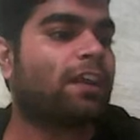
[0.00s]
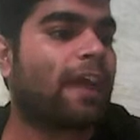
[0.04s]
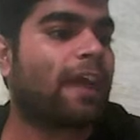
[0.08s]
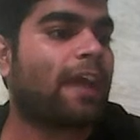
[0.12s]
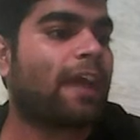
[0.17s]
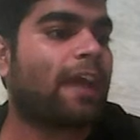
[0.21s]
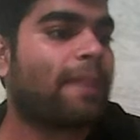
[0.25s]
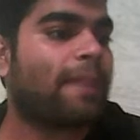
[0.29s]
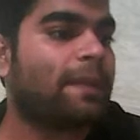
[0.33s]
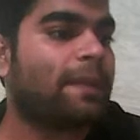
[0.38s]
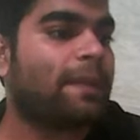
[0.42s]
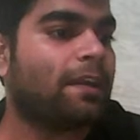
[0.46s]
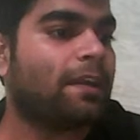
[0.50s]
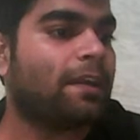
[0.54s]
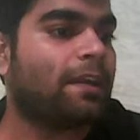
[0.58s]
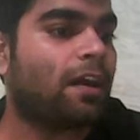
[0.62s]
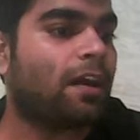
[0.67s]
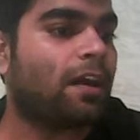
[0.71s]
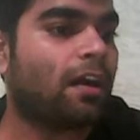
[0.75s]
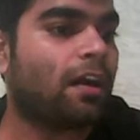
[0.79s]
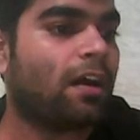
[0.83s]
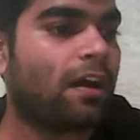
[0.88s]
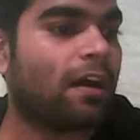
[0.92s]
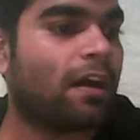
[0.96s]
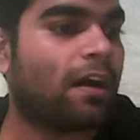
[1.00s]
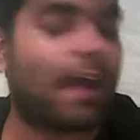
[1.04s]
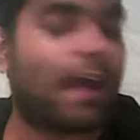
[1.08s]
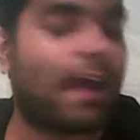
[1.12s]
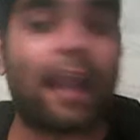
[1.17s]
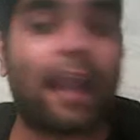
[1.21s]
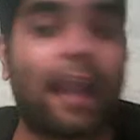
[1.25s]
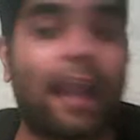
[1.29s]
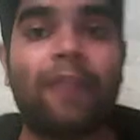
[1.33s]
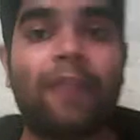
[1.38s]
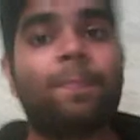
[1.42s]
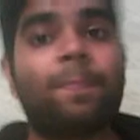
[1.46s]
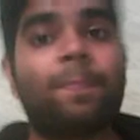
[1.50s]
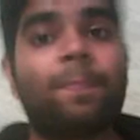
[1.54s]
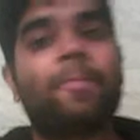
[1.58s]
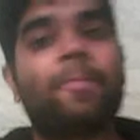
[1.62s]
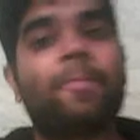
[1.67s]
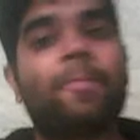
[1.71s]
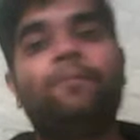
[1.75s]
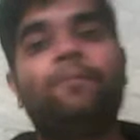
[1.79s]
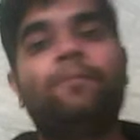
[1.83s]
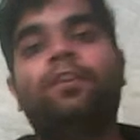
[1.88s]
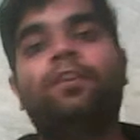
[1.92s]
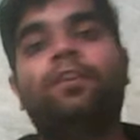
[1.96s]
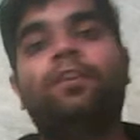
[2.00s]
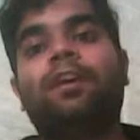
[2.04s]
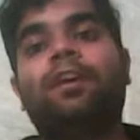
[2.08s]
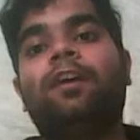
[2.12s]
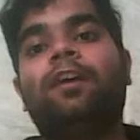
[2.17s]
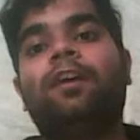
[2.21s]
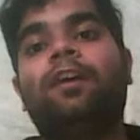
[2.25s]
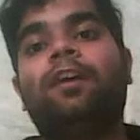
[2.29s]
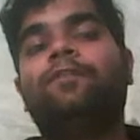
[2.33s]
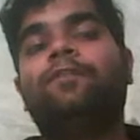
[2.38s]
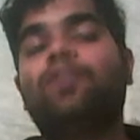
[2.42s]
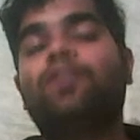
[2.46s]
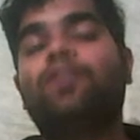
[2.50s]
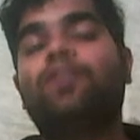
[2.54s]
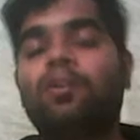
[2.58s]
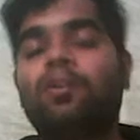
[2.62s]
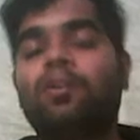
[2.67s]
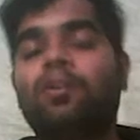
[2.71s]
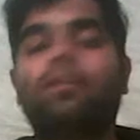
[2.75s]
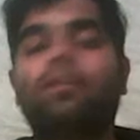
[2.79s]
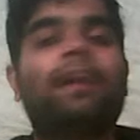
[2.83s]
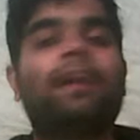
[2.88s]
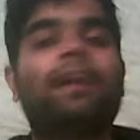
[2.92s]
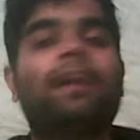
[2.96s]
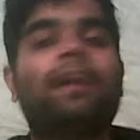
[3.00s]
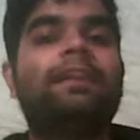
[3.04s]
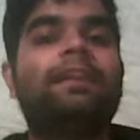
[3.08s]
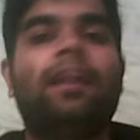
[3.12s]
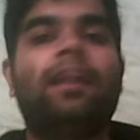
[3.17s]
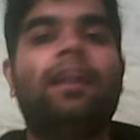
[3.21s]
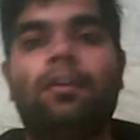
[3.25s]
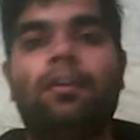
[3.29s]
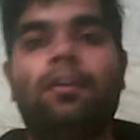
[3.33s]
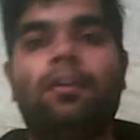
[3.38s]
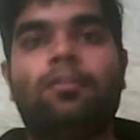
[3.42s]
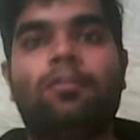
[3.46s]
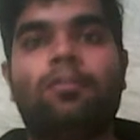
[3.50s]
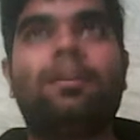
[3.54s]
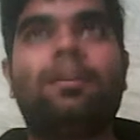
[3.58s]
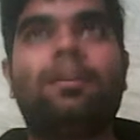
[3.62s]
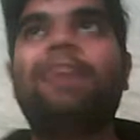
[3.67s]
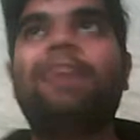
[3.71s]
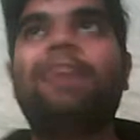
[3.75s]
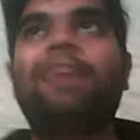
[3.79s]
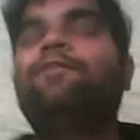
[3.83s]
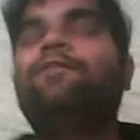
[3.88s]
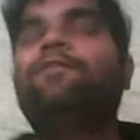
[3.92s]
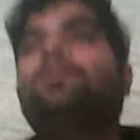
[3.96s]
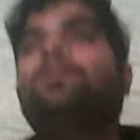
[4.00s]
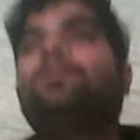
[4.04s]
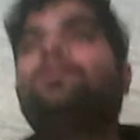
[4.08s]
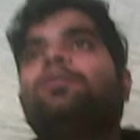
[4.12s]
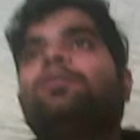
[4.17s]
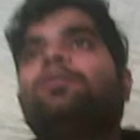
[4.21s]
and then footnote and the endnote. Like footnote